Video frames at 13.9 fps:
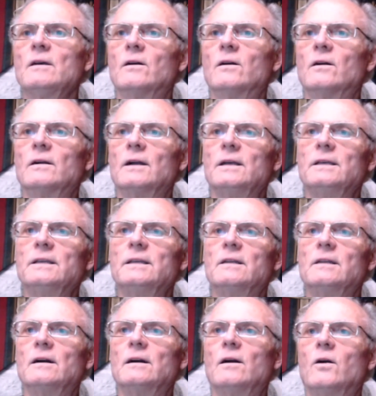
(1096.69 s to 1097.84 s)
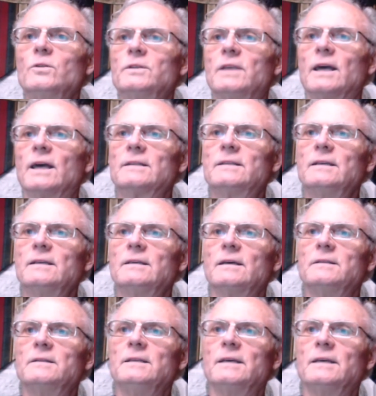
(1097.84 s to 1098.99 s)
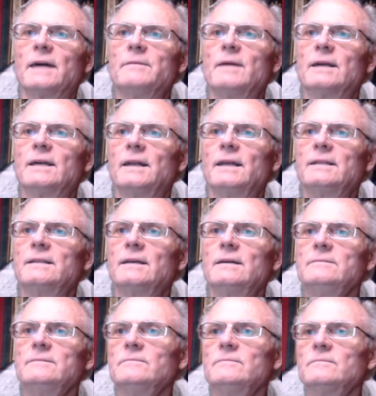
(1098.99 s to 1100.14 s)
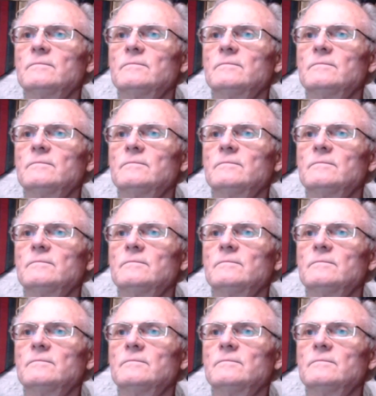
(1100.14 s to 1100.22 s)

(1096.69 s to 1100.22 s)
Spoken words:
or in Old Celtic, the Ramakareta.